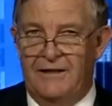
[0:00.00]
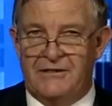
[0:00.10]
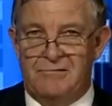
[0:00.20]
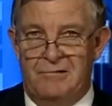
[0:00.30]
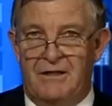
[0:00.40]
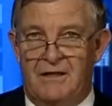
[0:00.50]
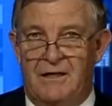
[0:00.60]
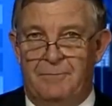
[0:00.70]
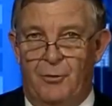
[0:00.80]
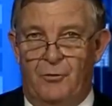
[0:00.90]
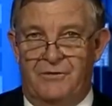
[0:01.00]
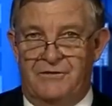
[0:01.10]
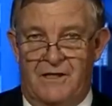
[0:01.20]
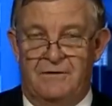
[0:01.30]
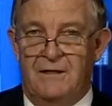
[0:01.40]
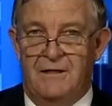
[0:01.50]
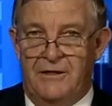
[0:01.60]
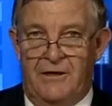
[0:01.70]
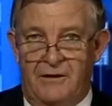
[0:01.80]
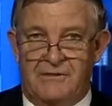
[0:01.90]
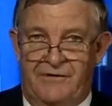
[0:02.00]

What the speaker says: That's critically important. So, you know,